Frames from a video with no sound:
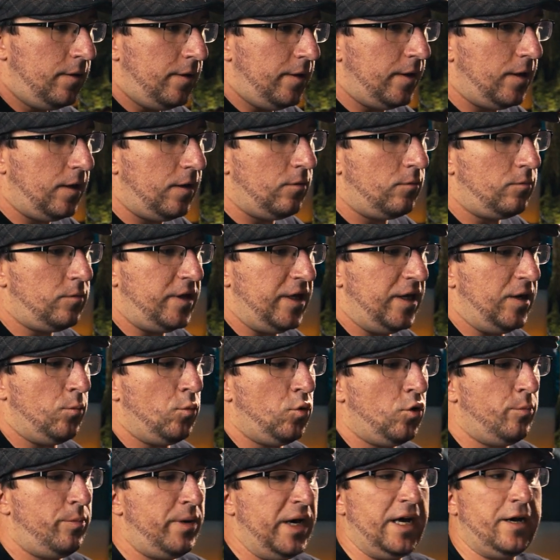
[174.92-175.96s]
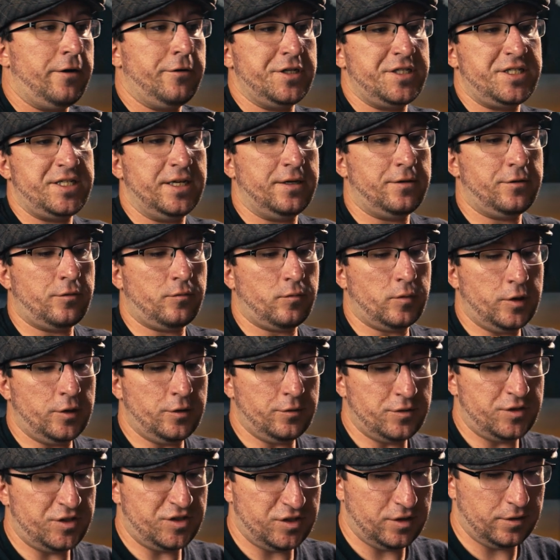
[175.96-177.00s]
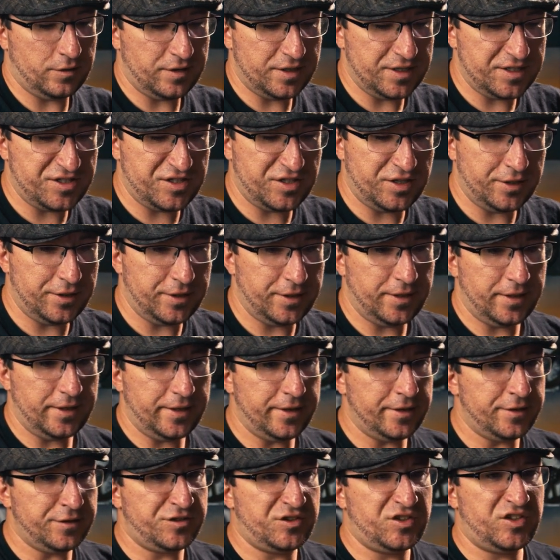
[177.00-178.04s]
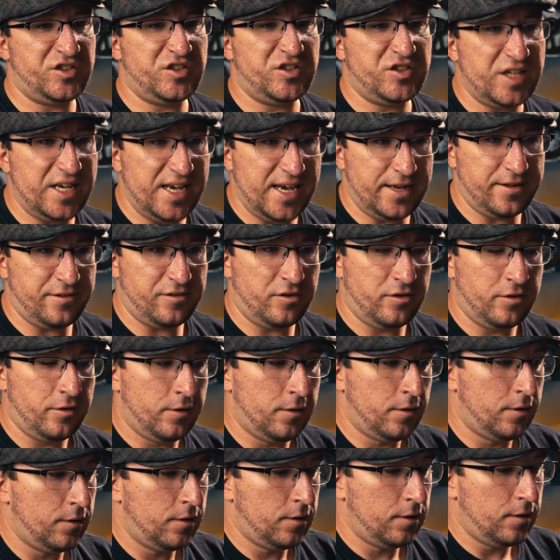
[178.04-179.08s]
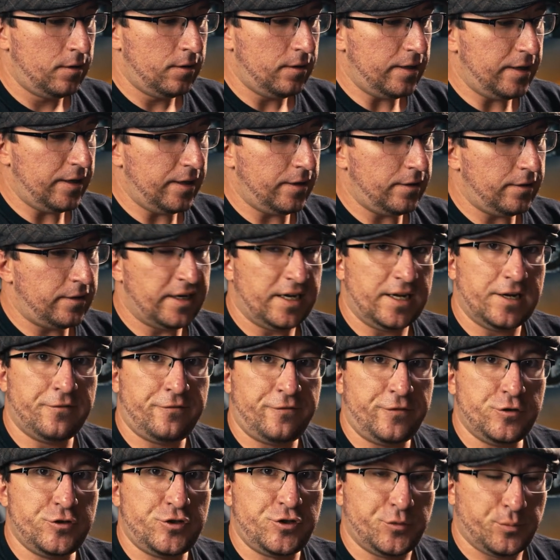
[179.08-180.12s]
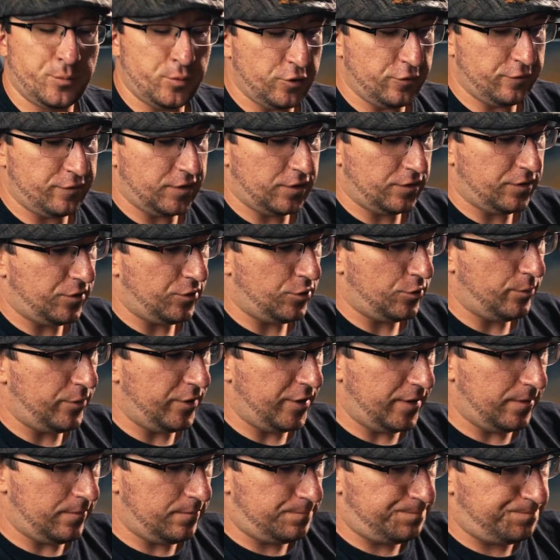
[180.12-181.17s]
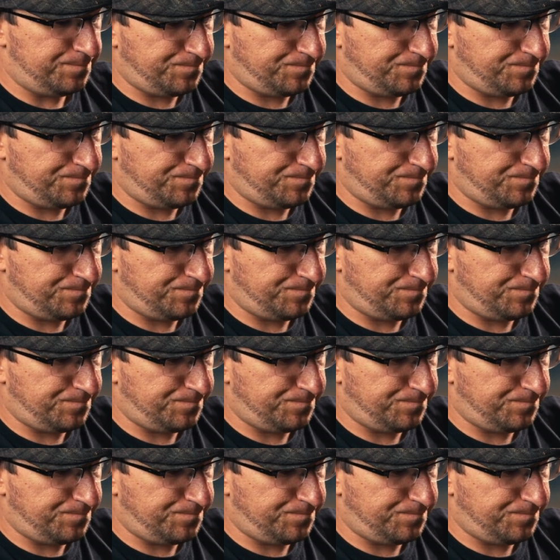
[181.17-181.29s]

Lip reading: you know, getting more batteries down the road. So this thing is set and kind of future-proofed a little bit.